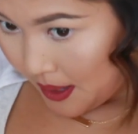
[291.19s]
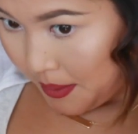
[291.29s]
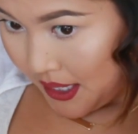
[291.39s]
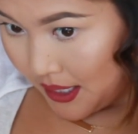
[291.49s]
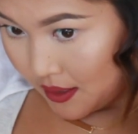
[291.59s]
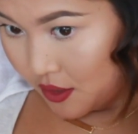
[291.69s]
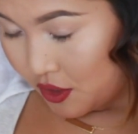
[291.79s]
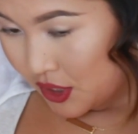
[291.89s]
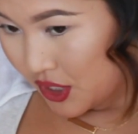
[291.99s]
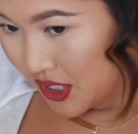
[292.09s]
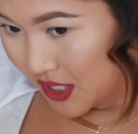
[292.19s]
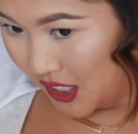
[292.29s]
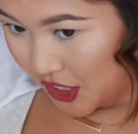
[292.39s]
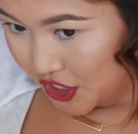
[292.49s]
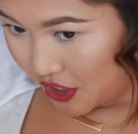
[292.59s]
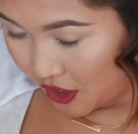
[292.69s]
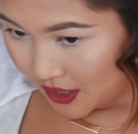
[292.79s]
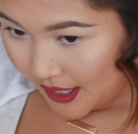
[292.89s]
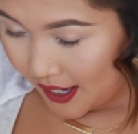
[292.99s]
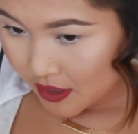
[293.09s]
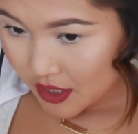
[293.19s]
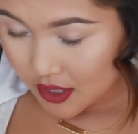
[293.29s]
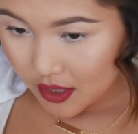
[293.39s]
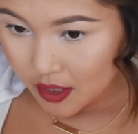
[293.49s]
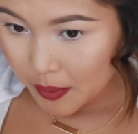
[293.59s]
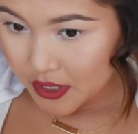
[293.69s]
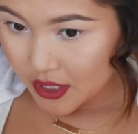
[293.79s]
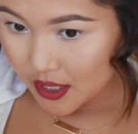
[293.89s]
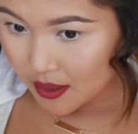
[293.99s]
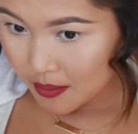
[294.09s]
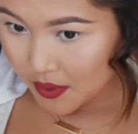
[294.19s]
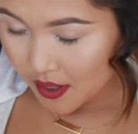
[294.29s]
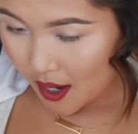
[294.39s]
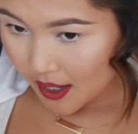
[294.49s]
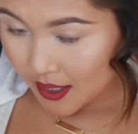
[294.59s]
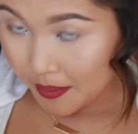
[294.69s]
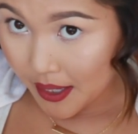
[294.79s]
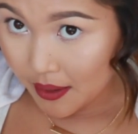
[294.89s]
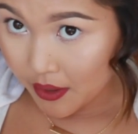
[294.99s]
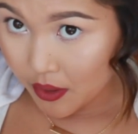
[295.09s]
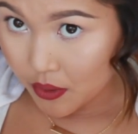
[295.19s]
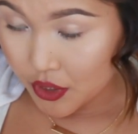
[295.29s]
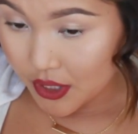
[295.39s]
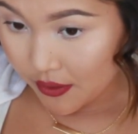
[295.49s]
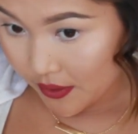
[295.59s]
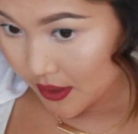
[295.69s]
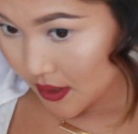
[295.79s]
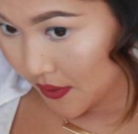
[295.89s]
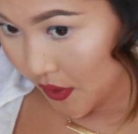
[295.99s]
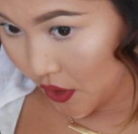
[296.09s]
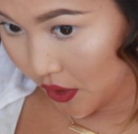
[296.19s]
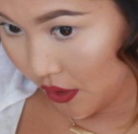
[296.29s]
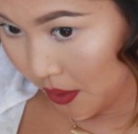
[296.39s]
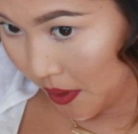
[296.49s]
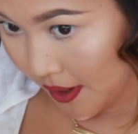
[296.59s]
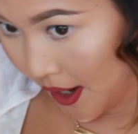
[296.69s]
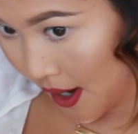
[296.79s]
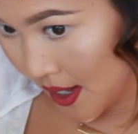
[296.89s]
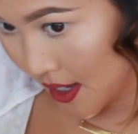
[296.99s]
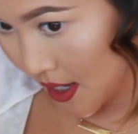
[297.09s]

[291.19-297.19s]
I mean, you just touch your curling iron just a little bit to them. They're not going to make a huge difference if you curl them or not.